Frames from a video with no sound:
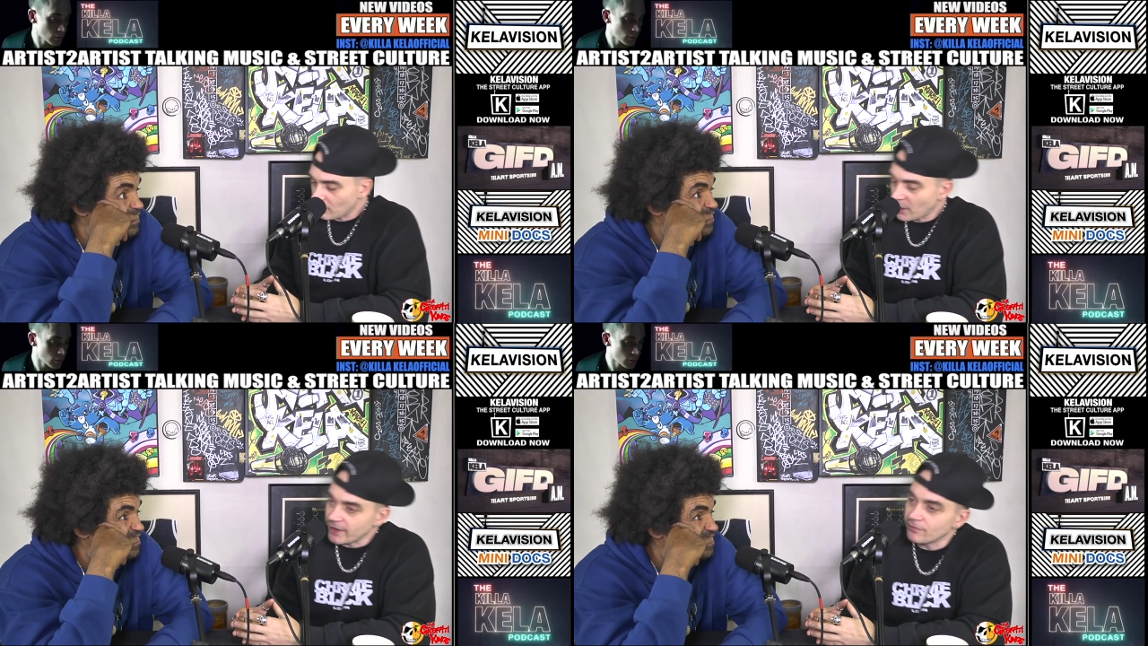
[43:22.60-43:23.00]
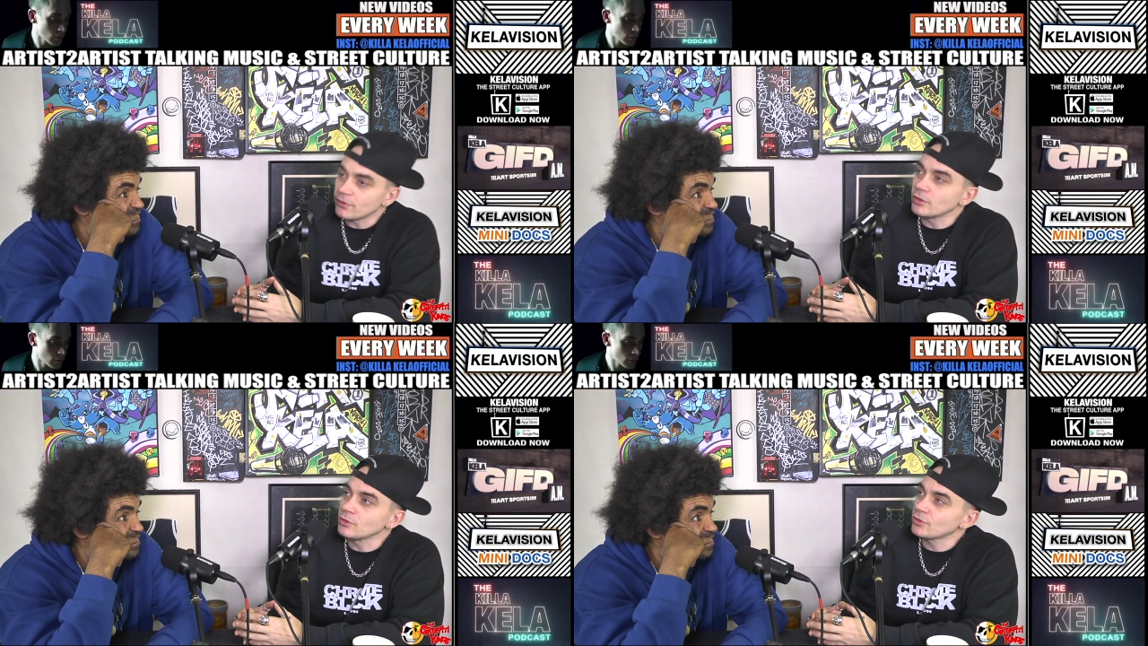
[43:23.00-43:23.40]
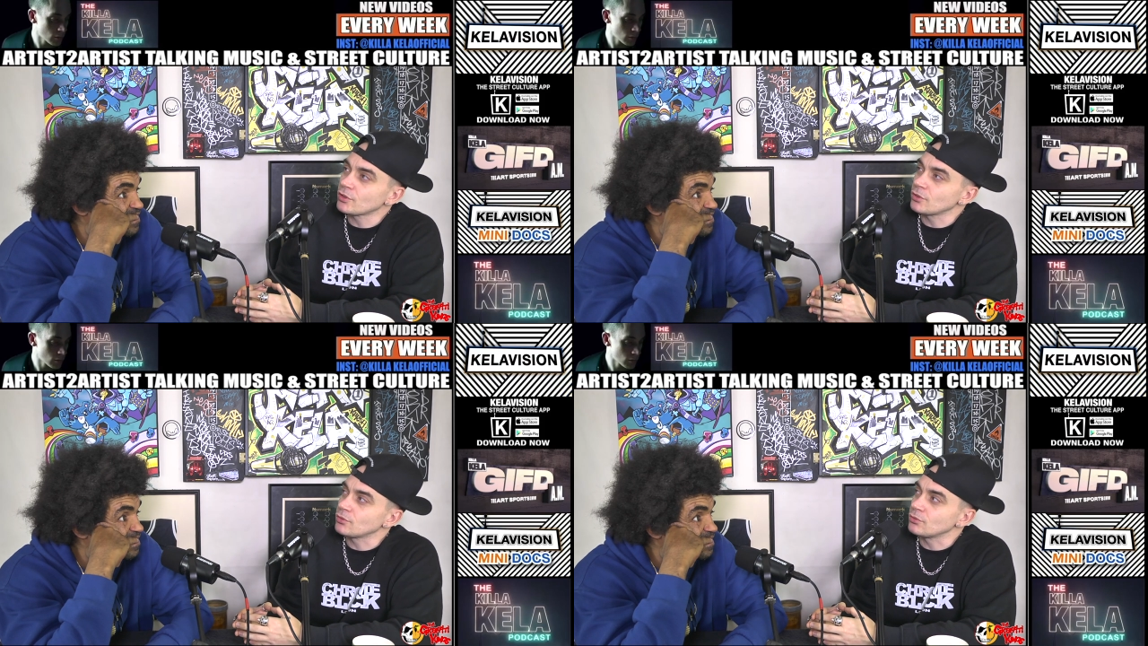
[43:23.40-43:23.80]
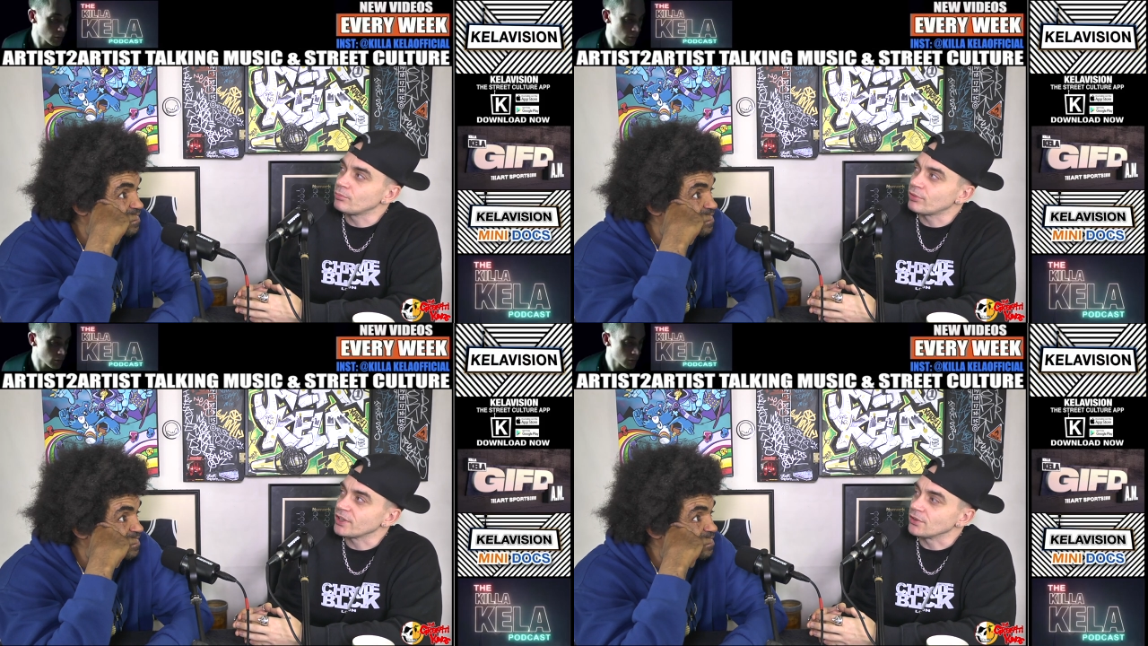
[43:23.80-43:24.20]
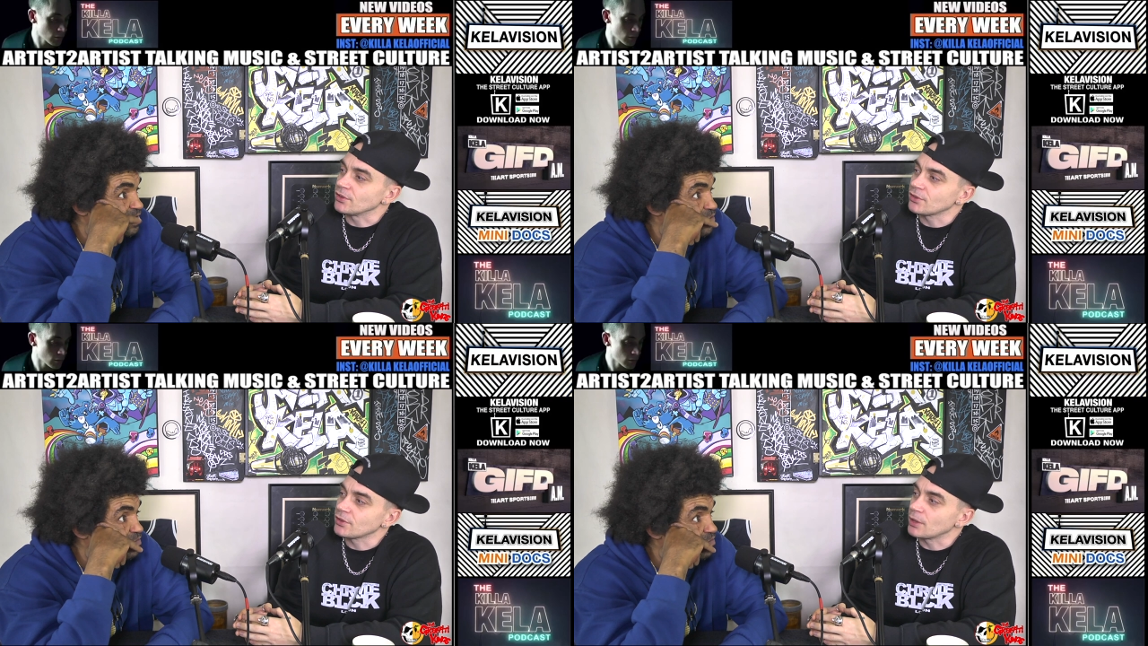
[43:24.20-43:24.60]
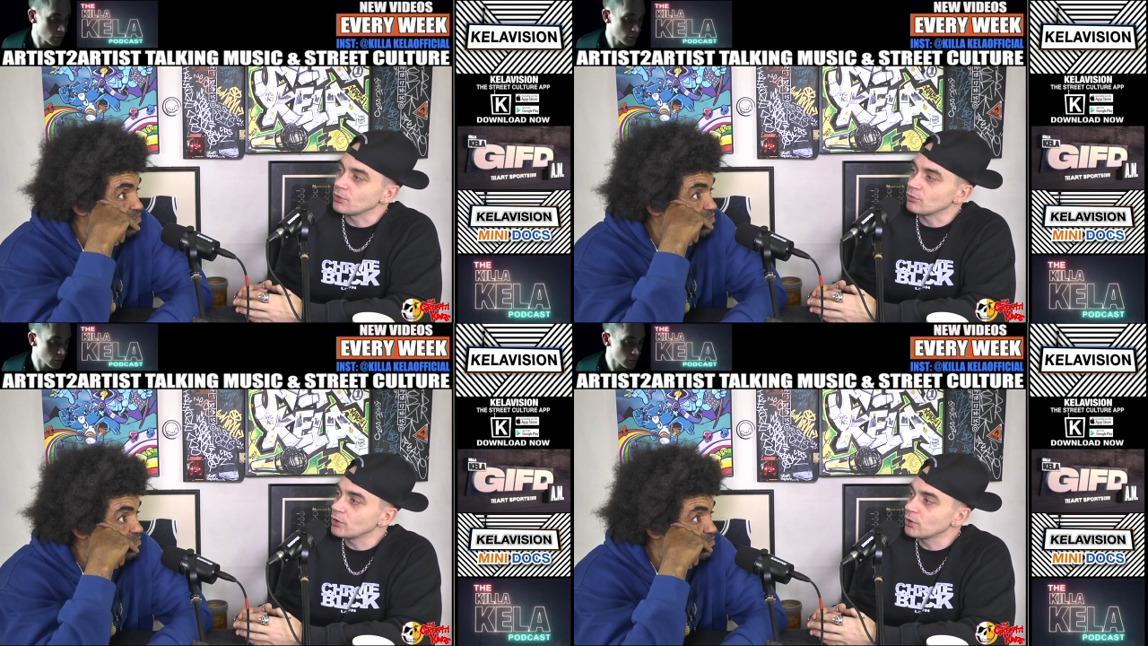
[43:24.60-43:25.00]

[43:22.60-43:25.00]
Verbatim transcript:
Speaker 1: drive on your social presence. There was a